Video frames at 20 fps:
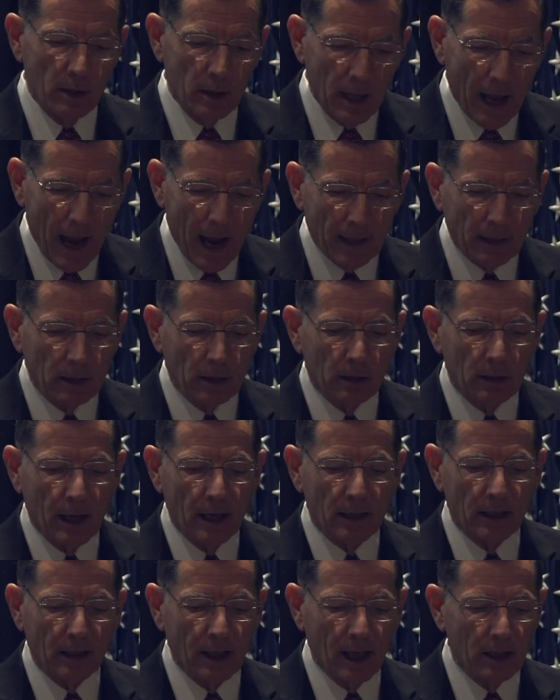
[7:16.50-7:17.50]
The Act
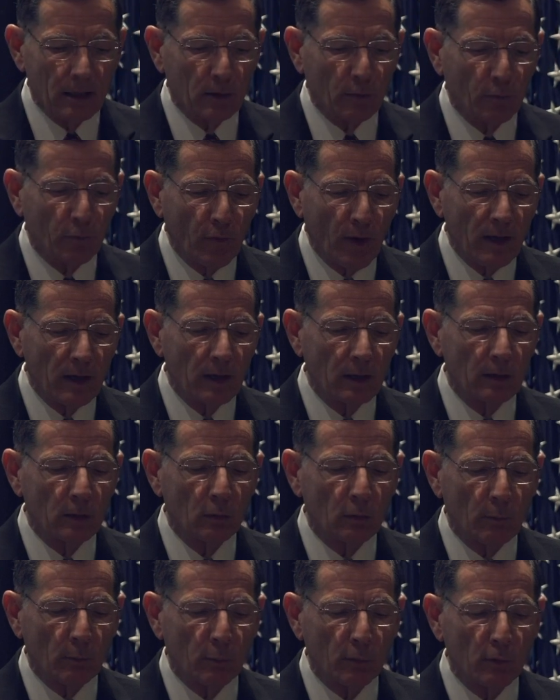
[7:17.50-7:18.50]
dedicates funding
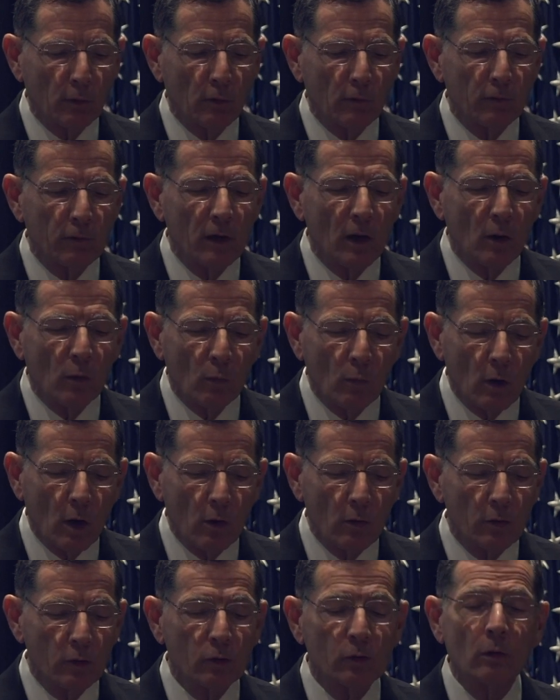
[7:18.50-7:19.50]
to improved
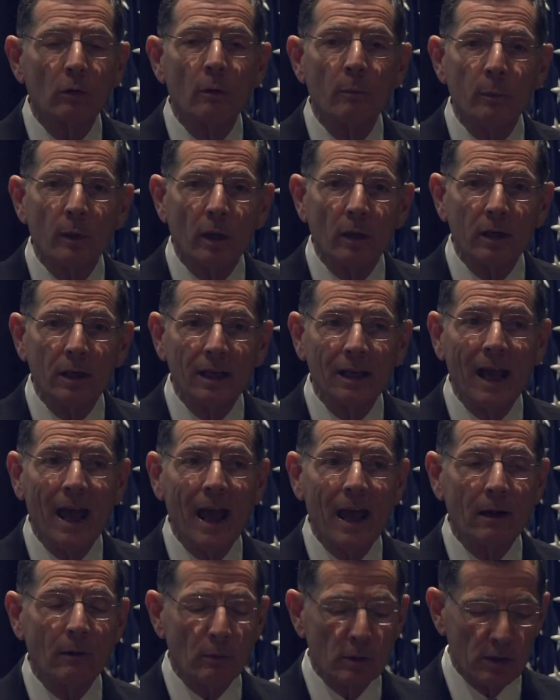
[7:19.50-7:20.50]
road durability
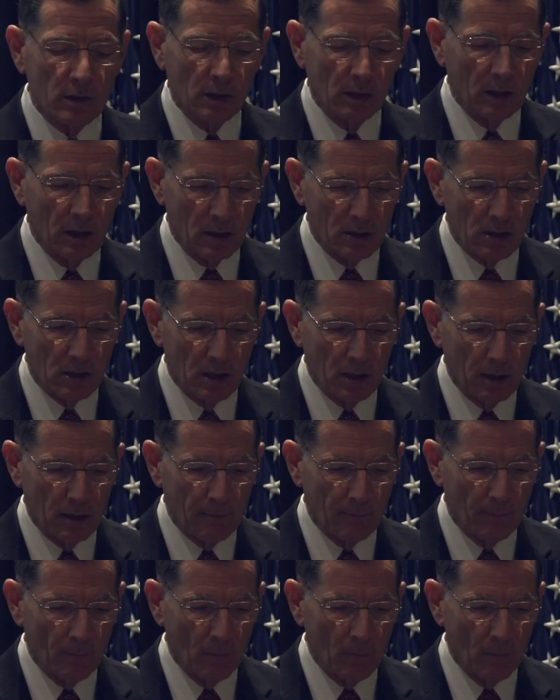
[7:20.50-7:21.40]
and resiliency.